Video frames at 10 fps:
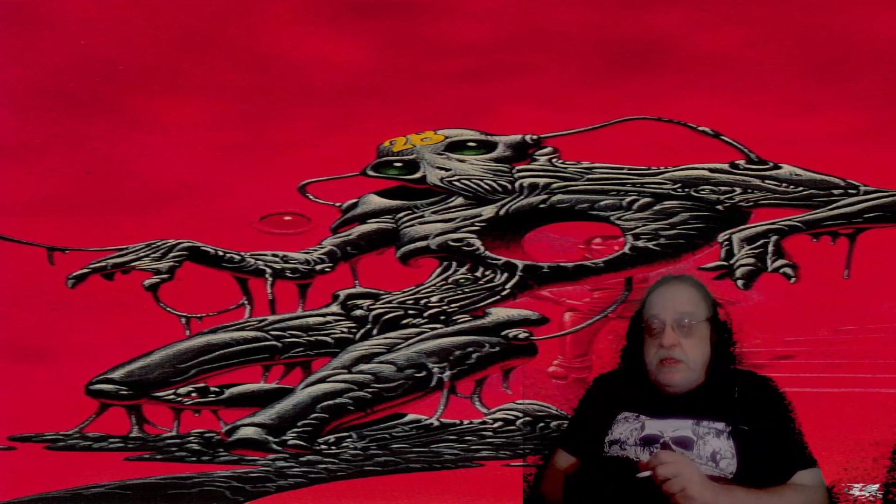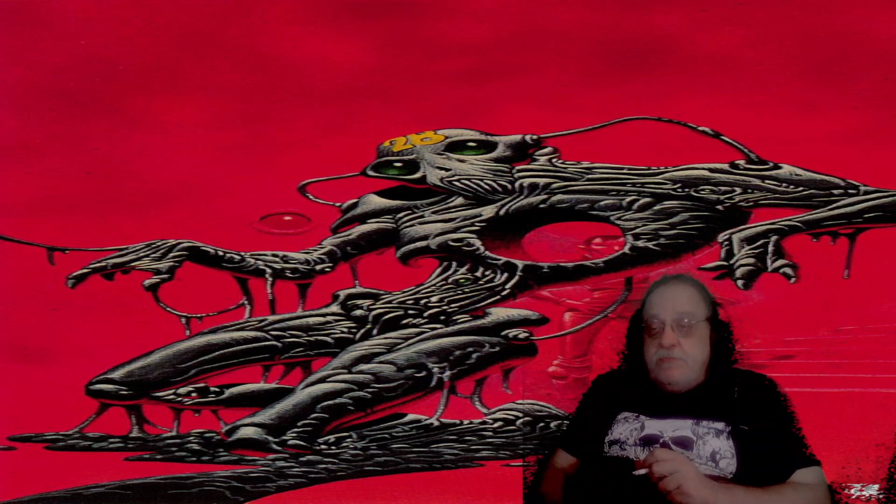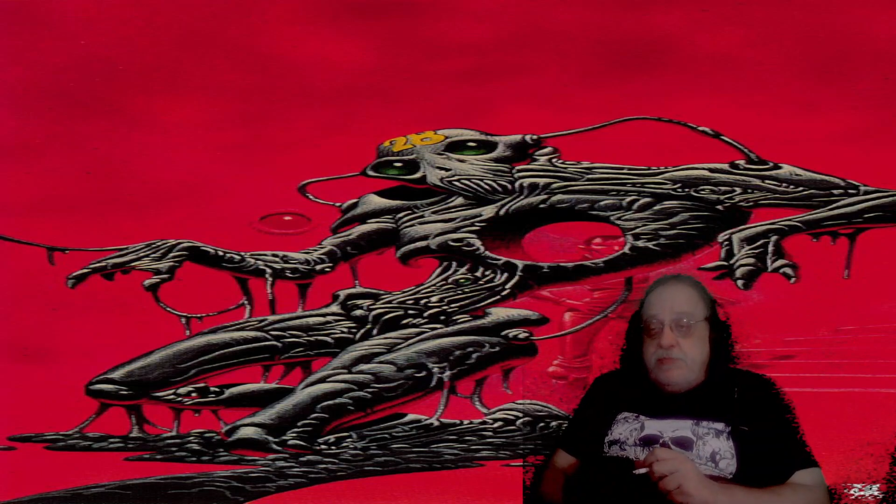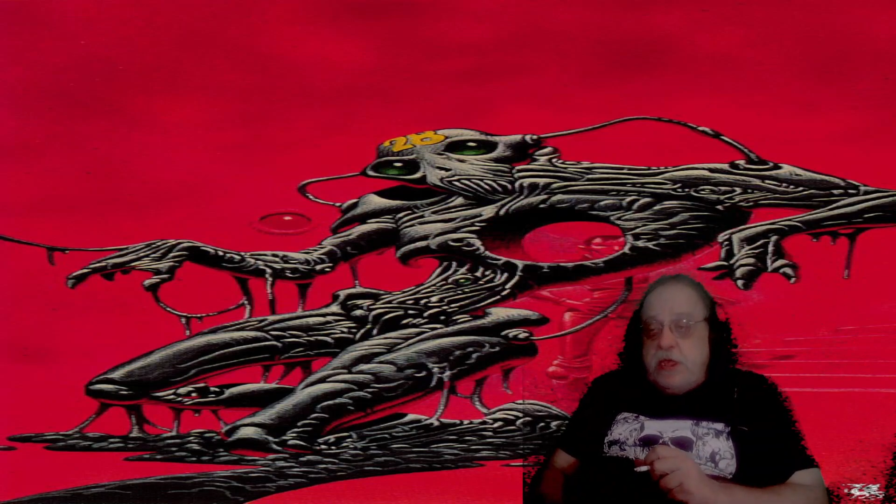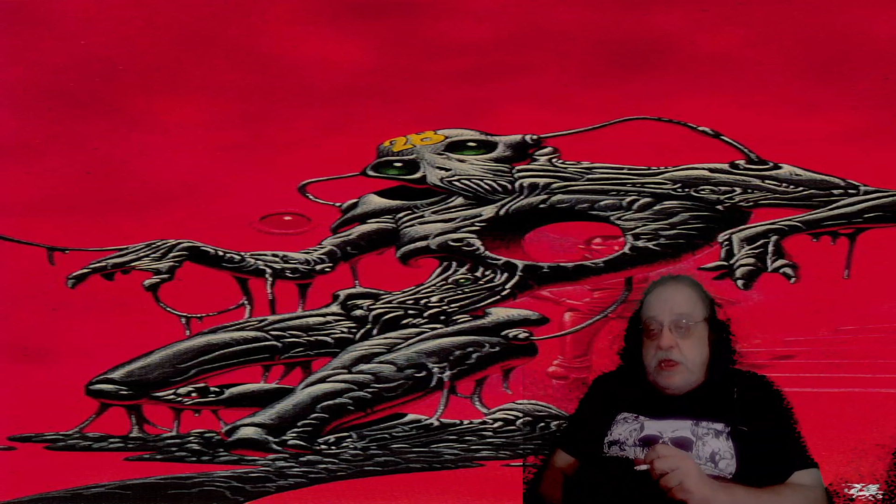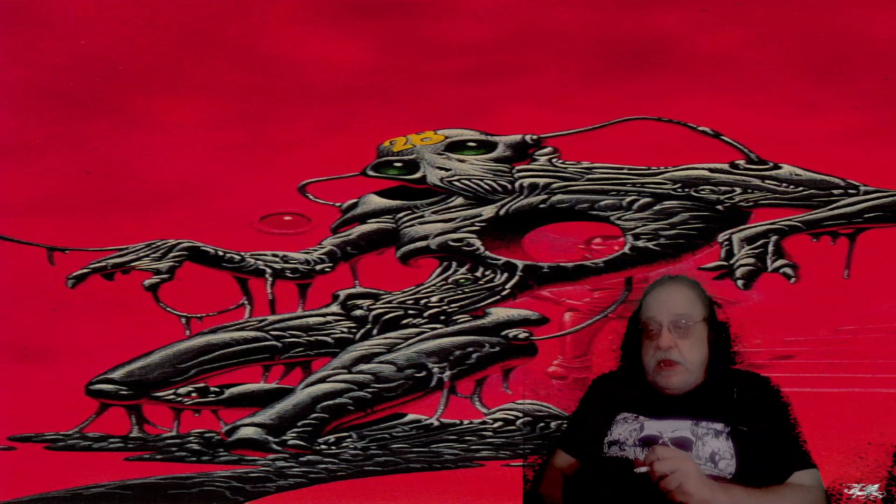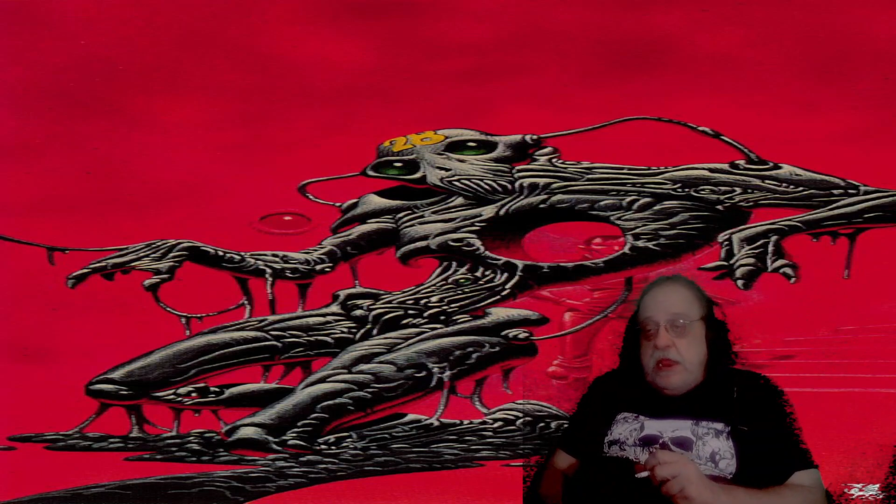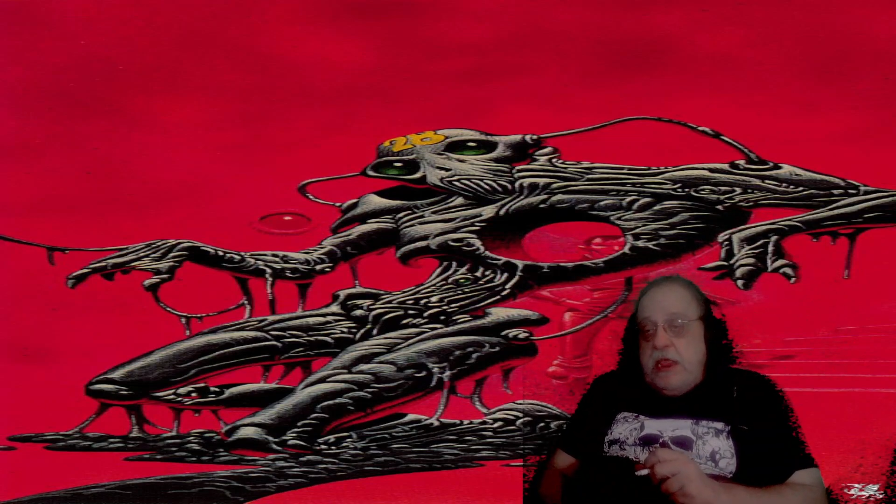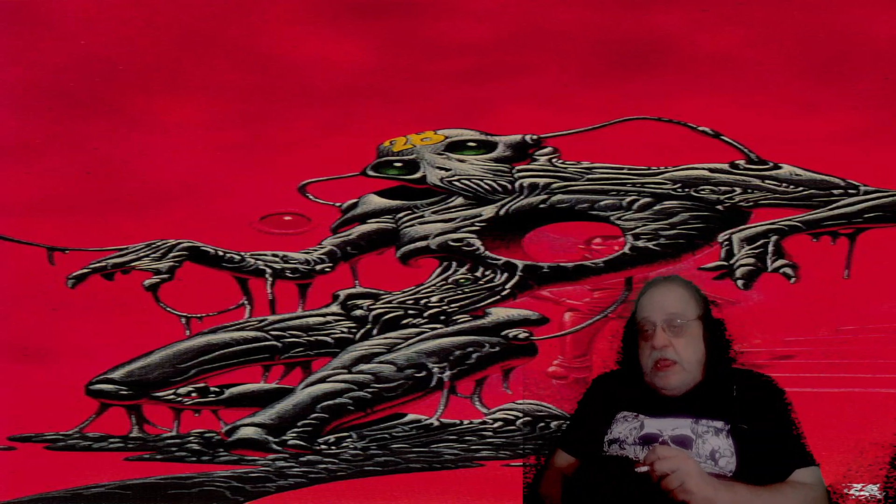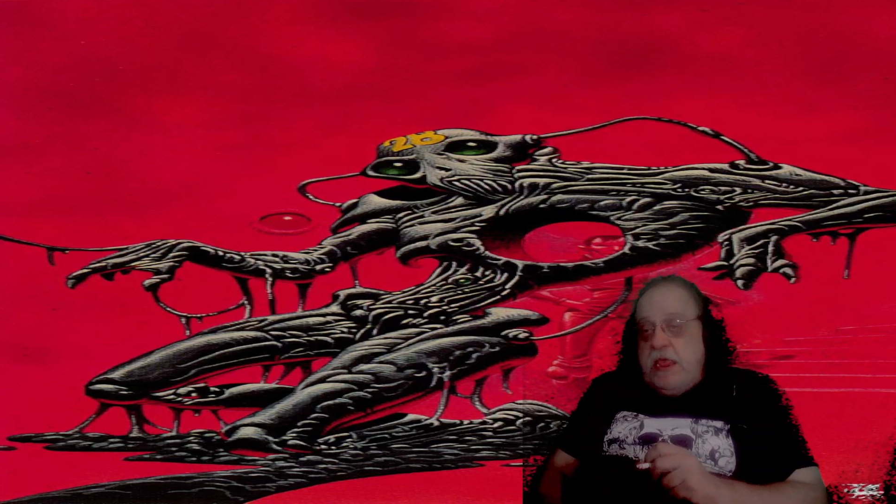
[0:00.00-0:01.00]

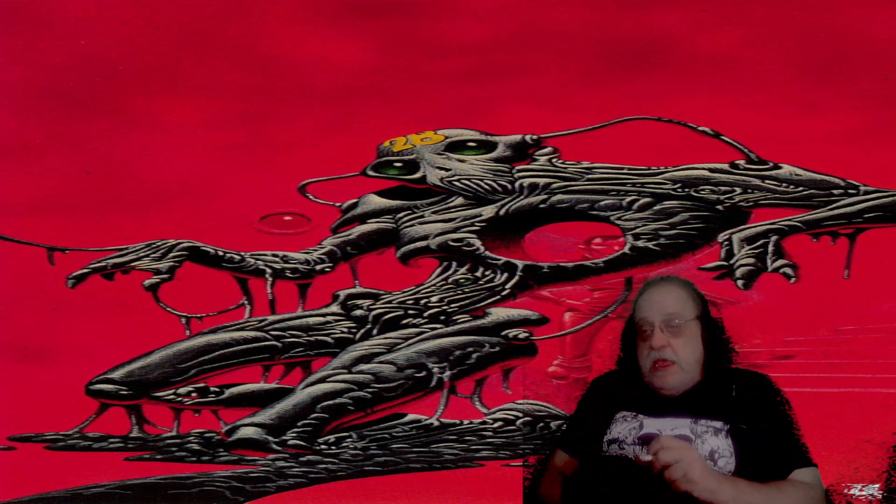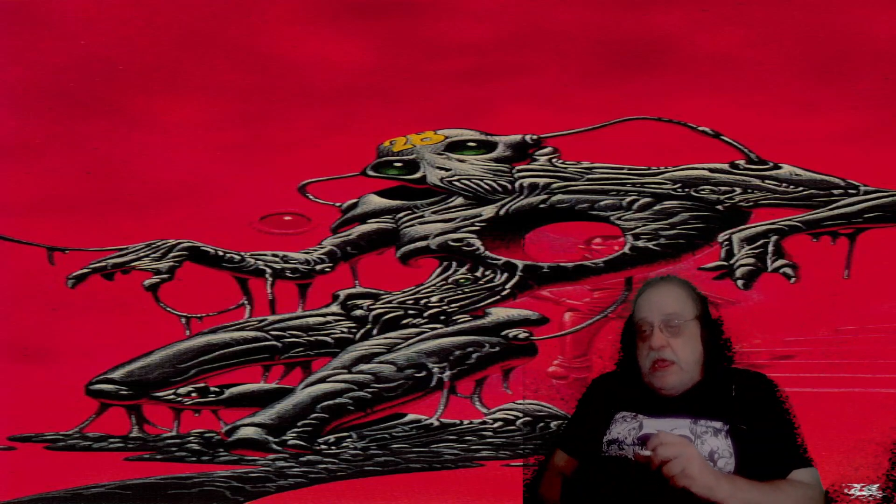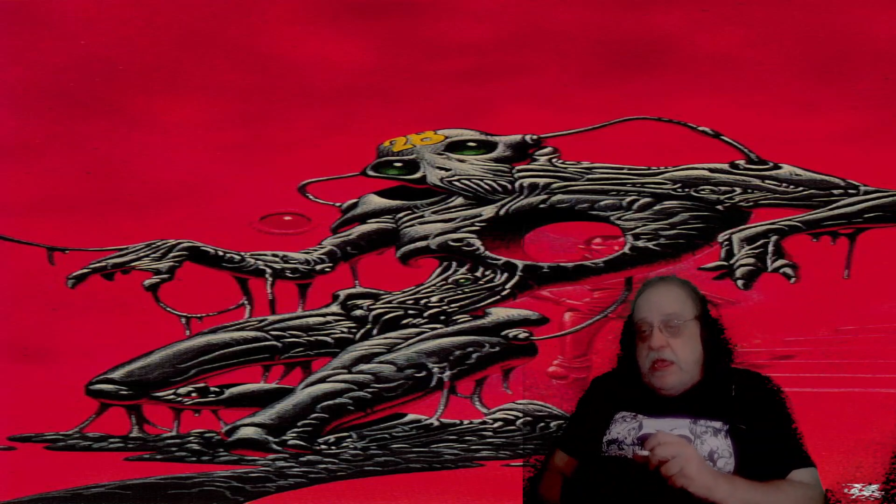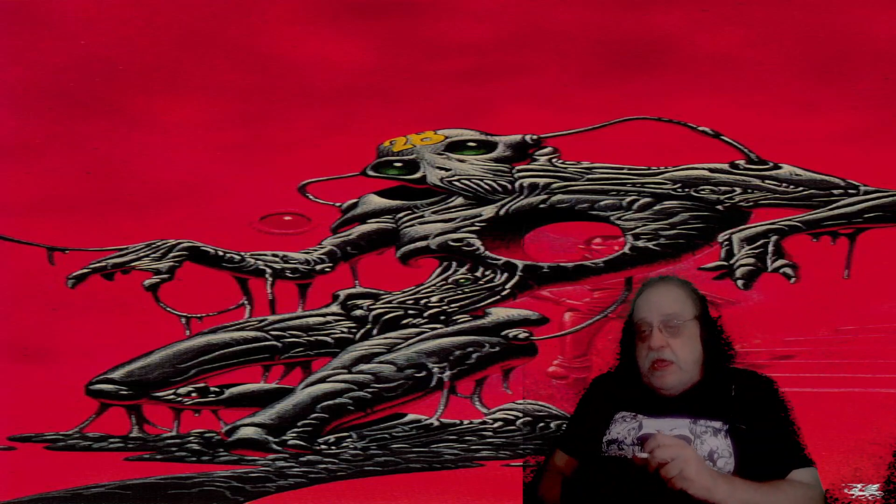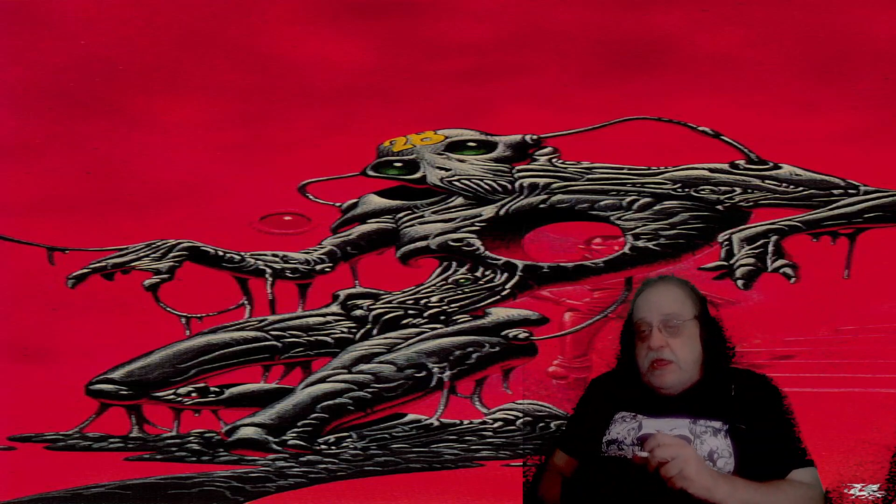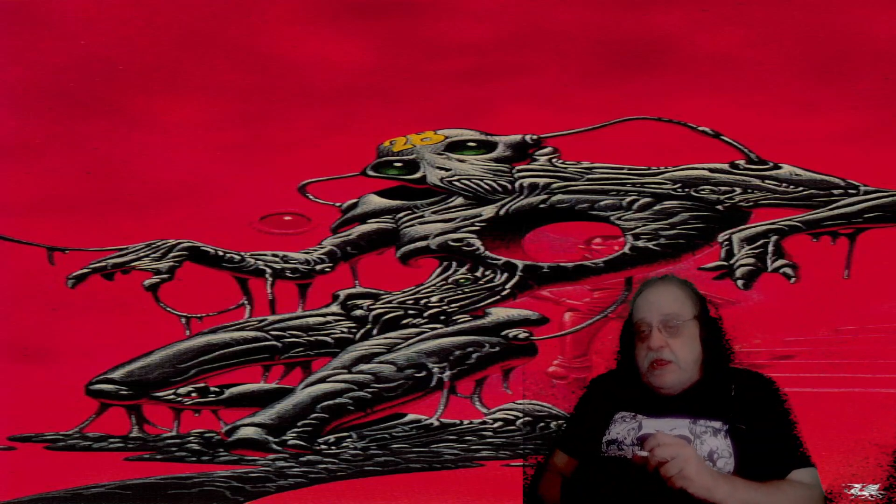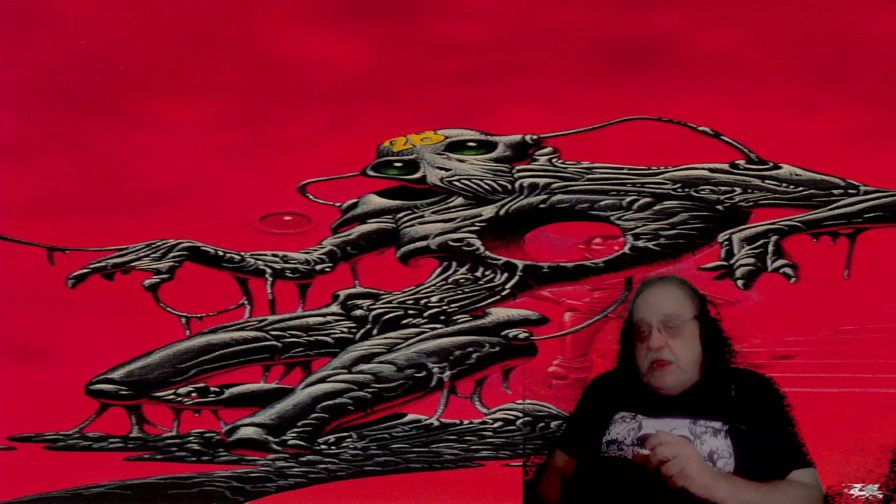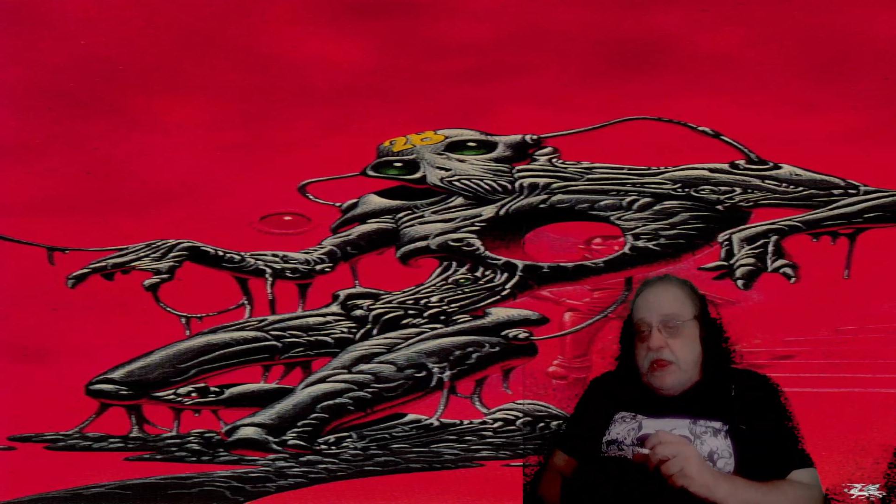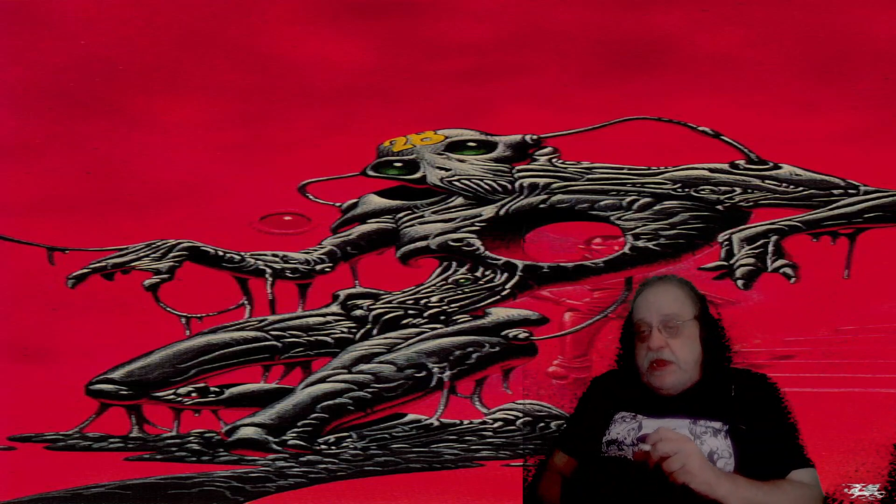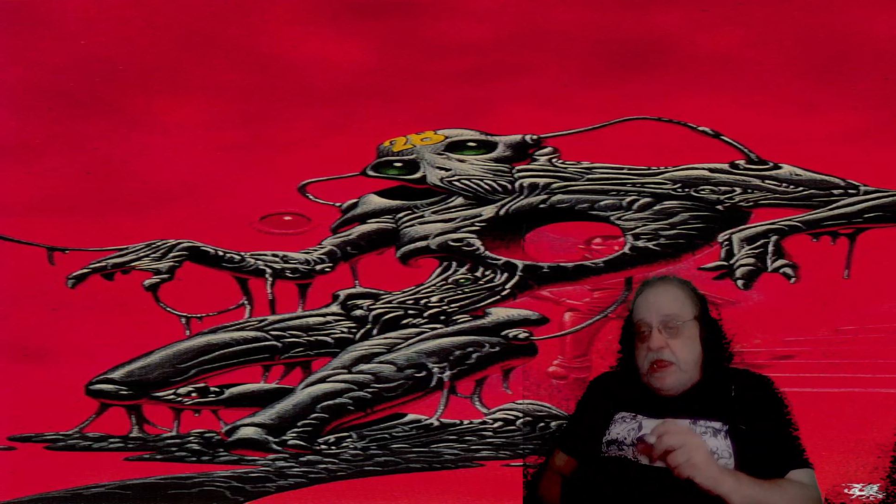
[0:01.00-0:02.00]

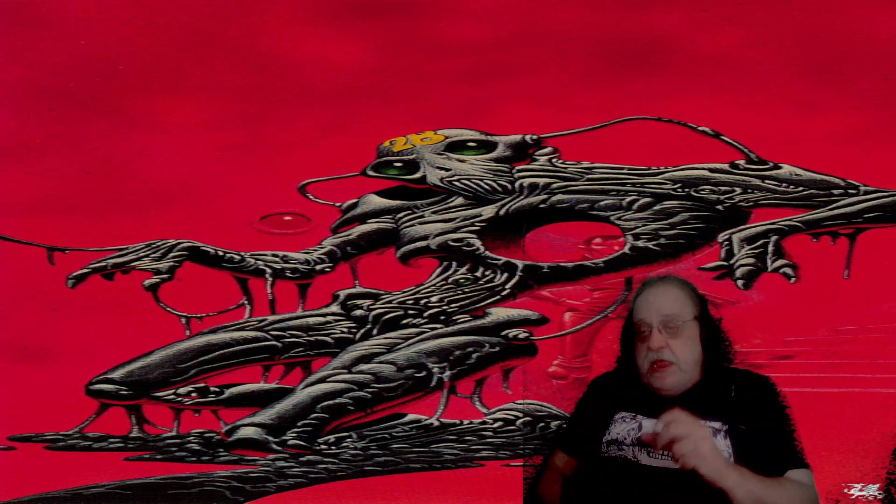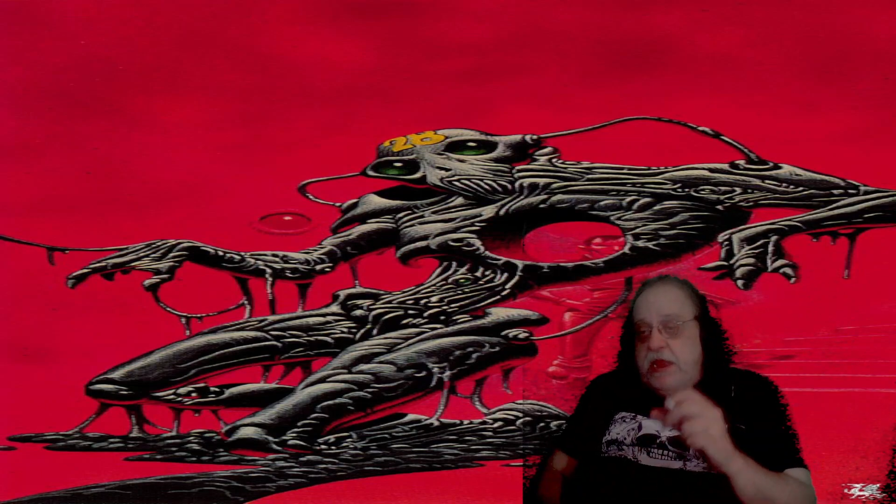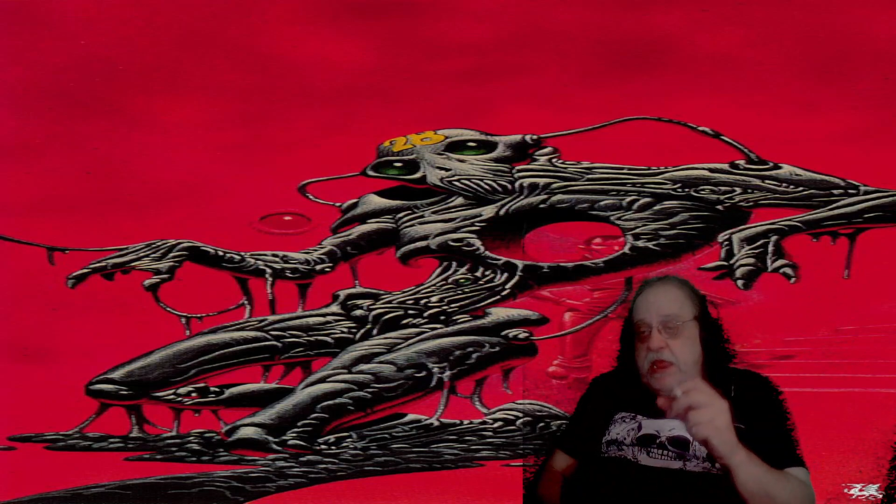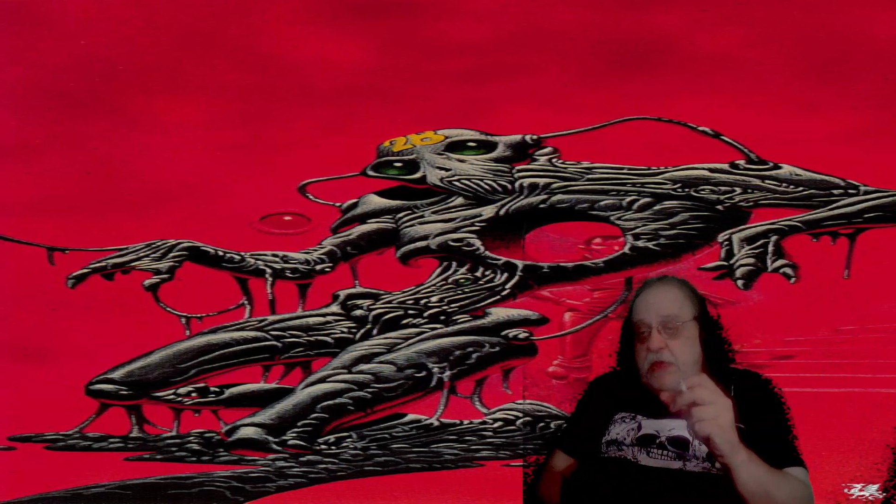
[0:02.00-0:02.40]
And then I